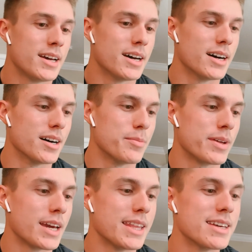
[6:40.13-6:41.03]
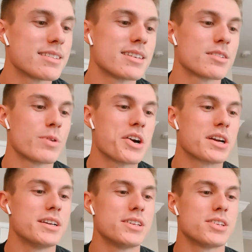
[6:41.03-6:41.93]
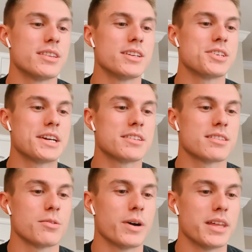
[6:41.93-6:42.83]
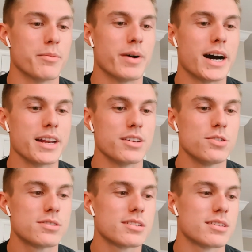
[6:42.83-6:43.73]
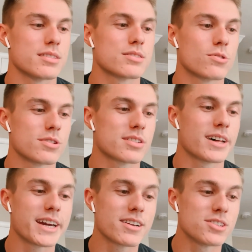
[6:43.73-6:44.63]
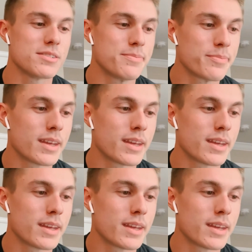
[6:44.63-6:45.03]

And this is a rare condition that changes the way the body uses and stores glycogen.